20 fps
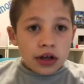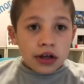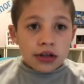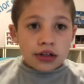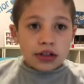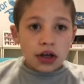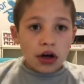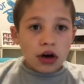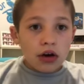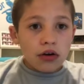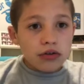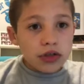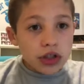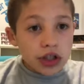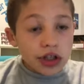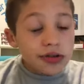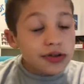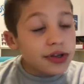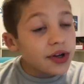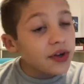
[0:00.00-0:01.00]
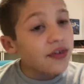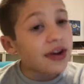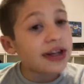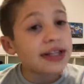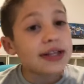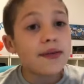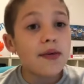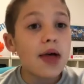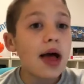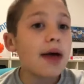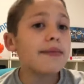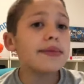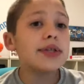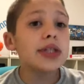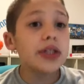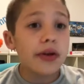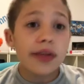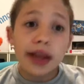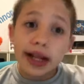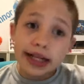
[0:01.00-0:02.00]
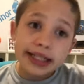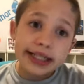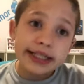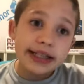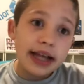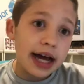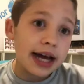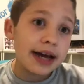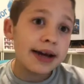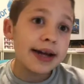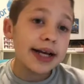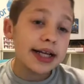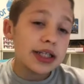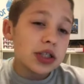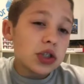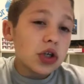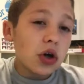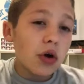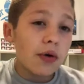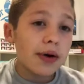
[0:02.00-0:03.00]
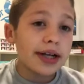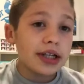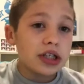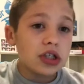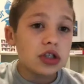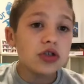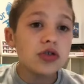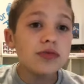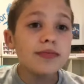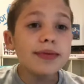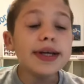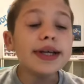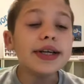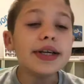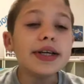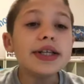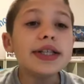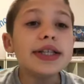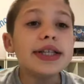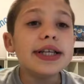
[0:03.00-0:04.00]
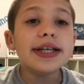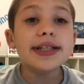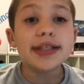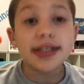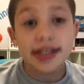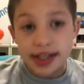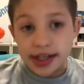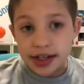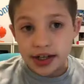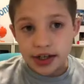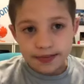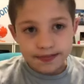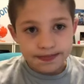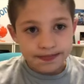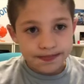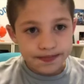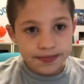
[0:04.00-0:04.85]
So two defensive linemen. So that D-line is going to be good this year.